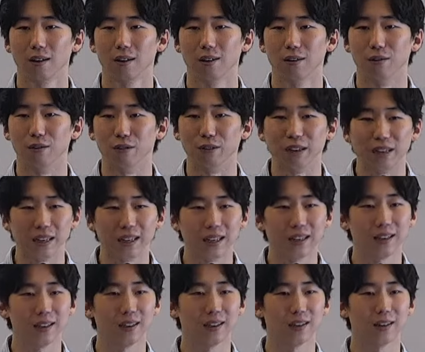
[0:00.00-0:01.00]
really?
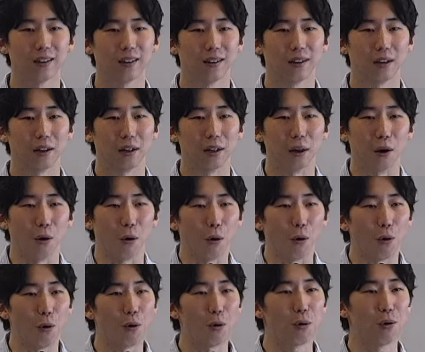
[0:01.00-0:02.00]

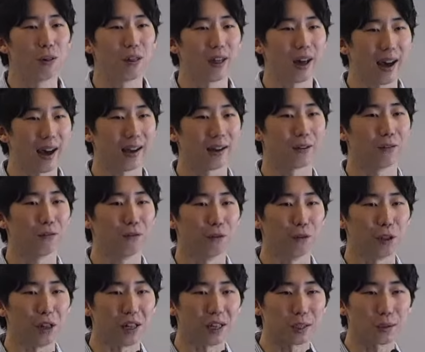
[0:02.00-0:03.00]
All that for
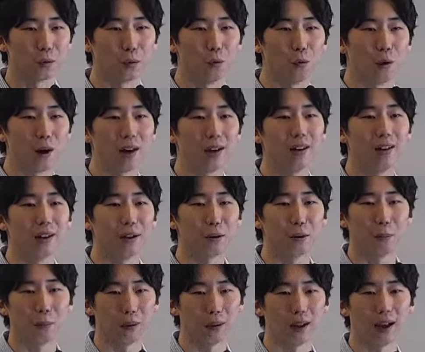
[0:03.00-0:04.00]
this one little
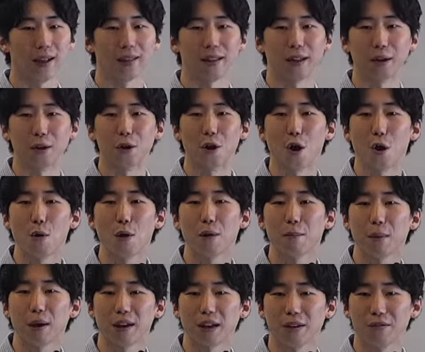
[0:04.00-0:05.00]
plant that no one
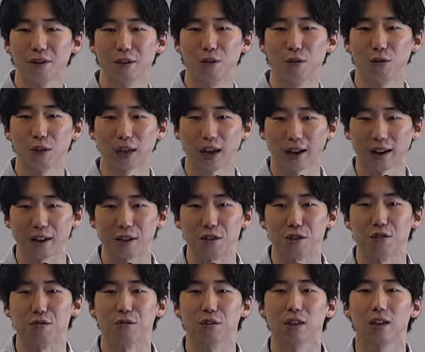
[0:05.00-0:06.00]
might even look at, and you
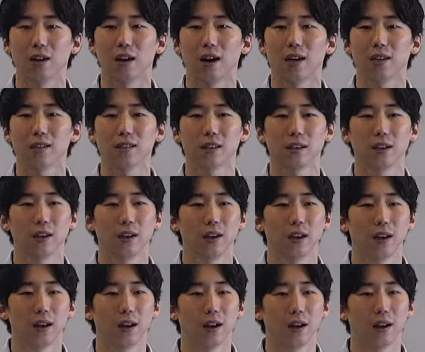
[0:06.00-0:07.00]
realize,
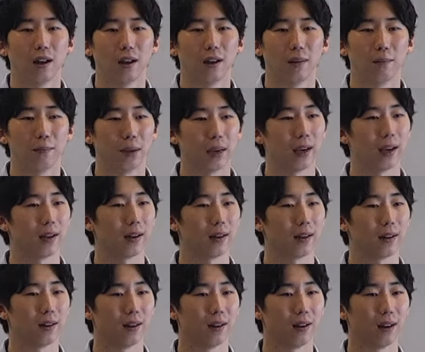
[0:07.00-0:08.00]
man,
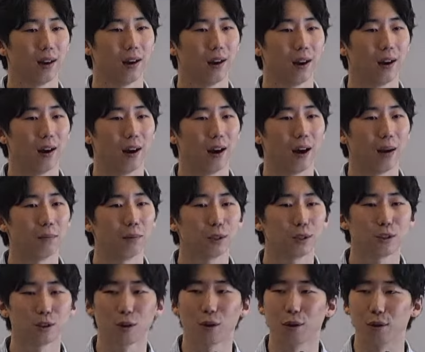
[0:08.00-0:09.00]

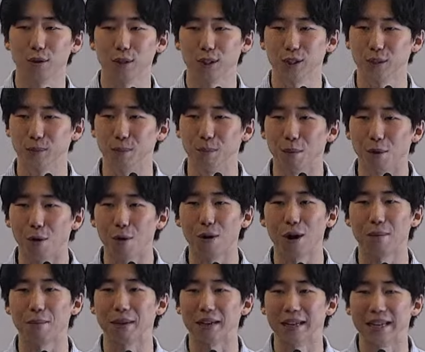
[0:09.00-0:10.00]
I'm so small,
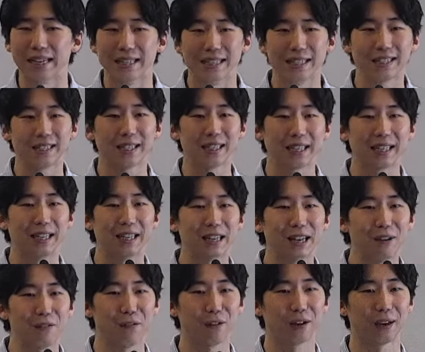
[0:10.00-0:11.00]
I'm an
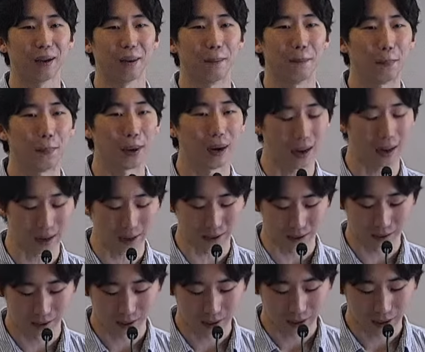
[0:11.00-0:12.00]
insignificant part
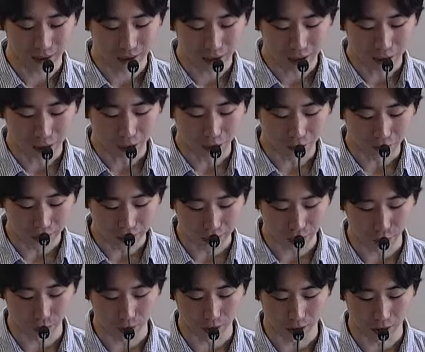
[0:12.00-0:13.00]
of this
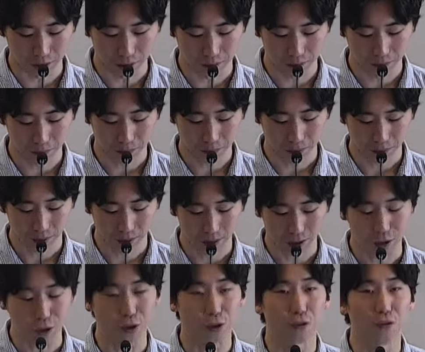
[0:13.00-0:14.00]
world.
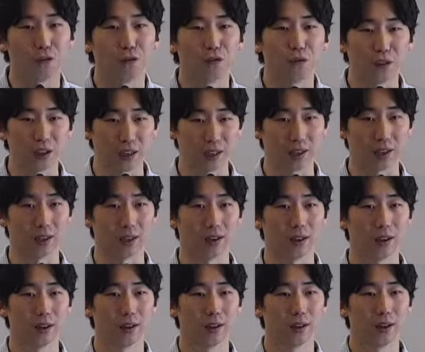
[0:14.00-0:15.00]
You fear,
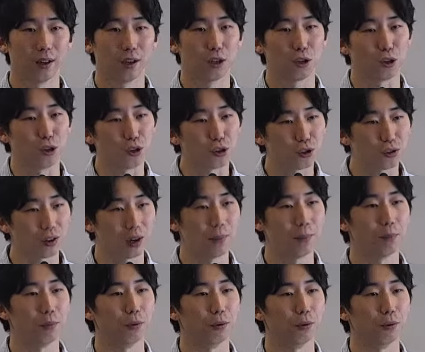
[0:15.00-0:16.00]
you
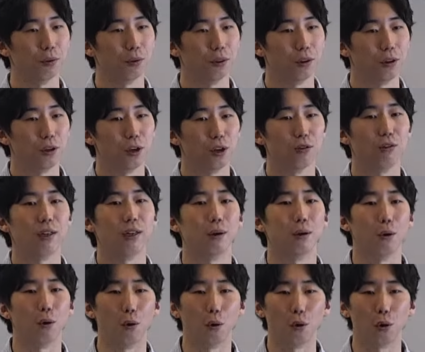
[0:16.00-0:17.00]
tremble, you're in
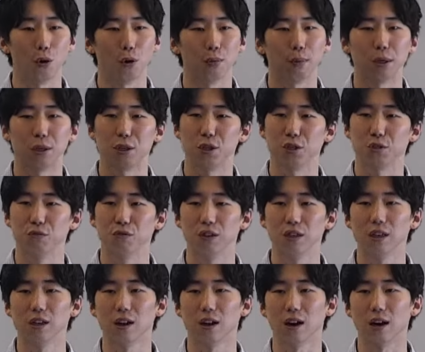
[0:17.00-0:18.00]
awe because you
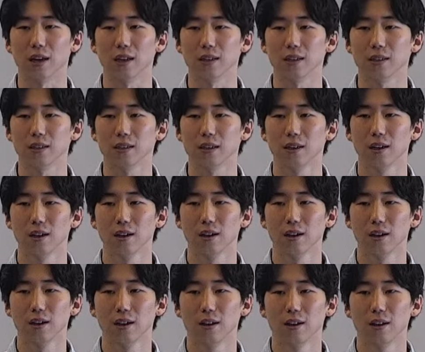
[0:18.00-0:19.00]
realize
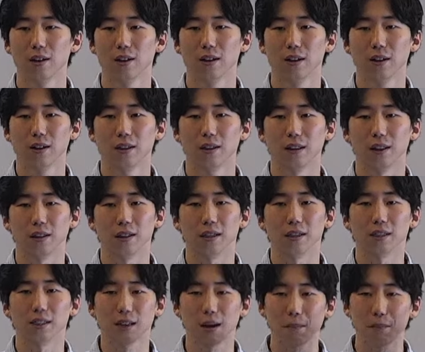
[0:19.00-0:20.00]

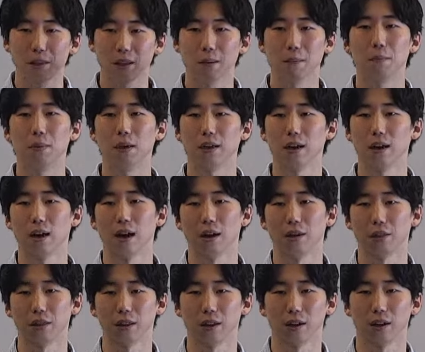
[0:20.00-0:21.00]
there's something bigger out there.